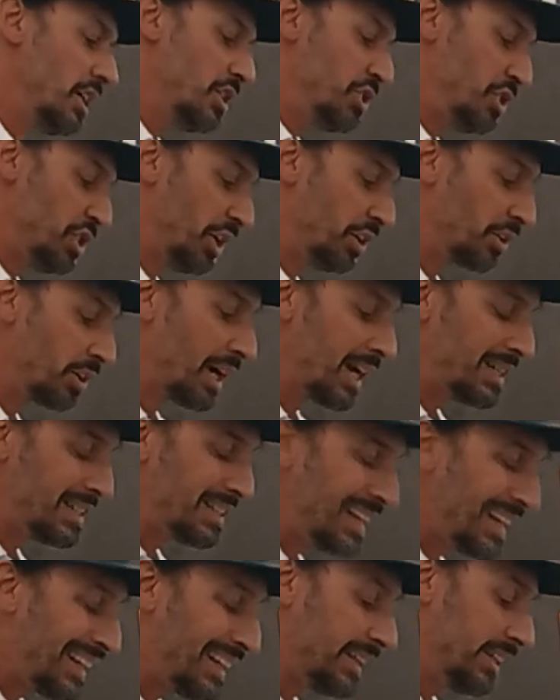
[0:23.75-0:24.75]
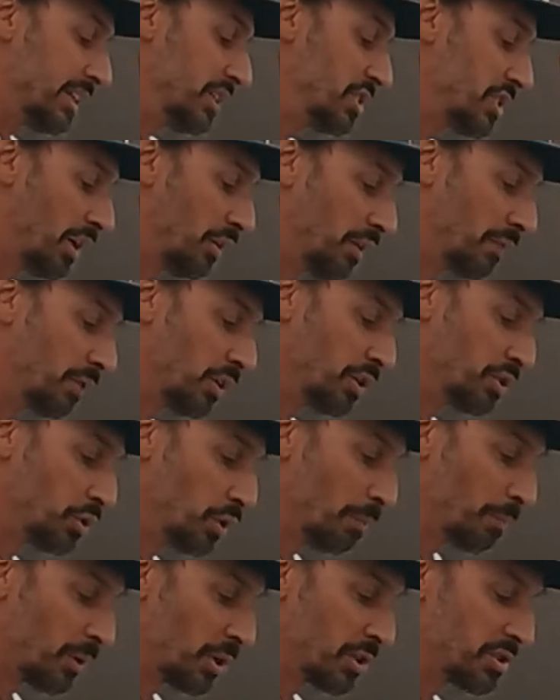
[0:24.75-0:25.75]
Gender identity shall refer
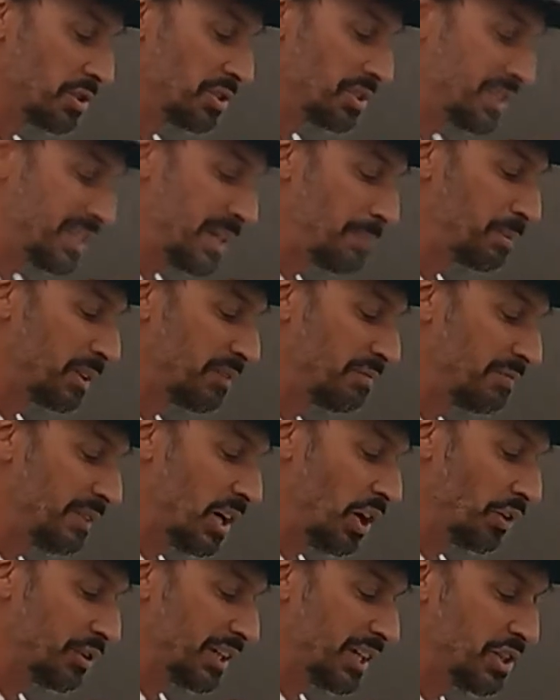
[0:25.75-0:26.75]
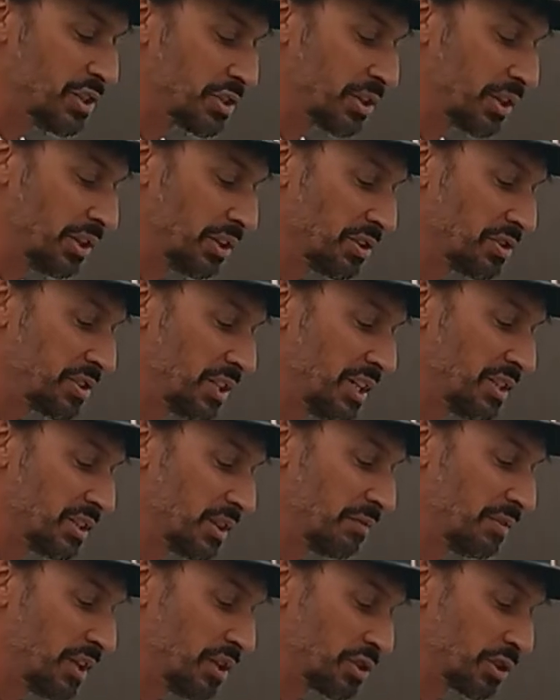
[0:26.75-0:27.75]
to a person's deeply felt internal
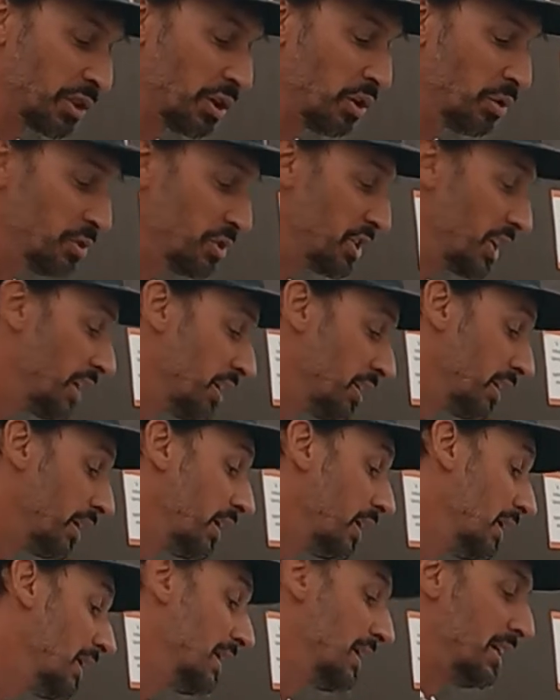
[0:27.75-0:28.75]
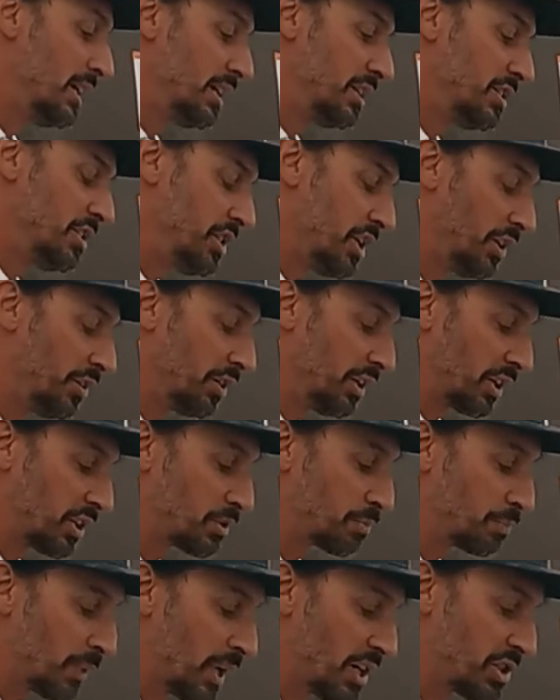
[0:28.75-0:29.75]
sense of his or her own gender. Gender
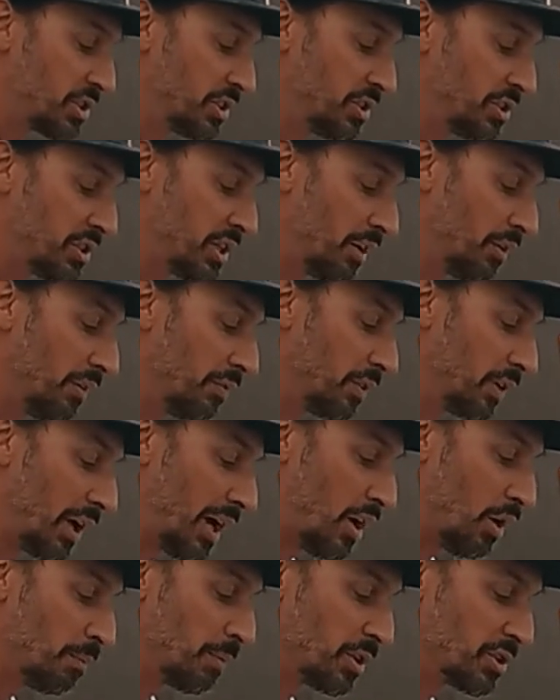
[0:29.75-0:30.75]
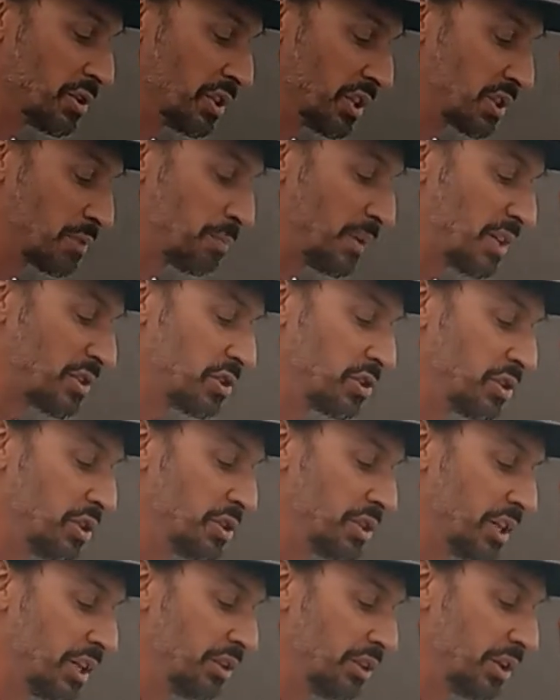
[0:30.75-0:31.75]
expression shall refer to how a person expresses
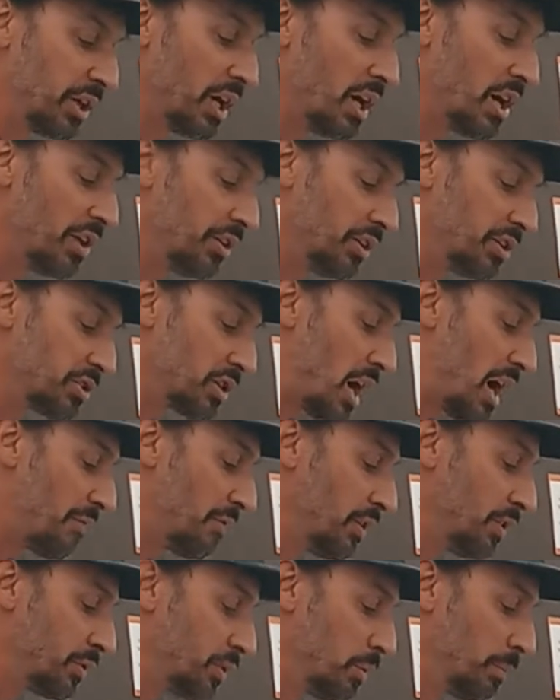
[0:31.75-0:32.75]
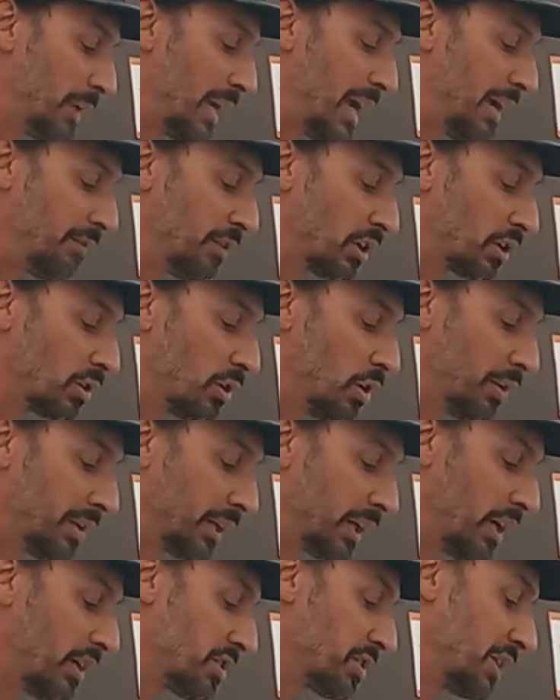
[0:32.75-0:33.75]
their gender to others, often through behavior,
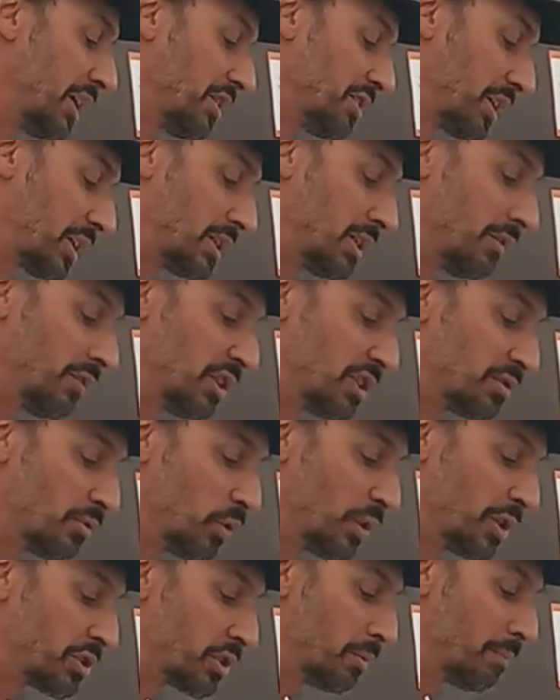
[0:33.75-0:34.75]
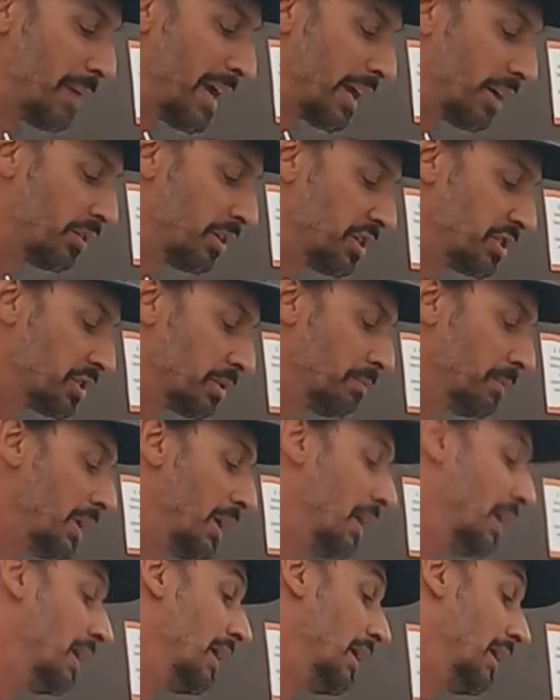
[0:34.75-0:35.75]
clothing, hairstyles, activities, voice, or mannerism.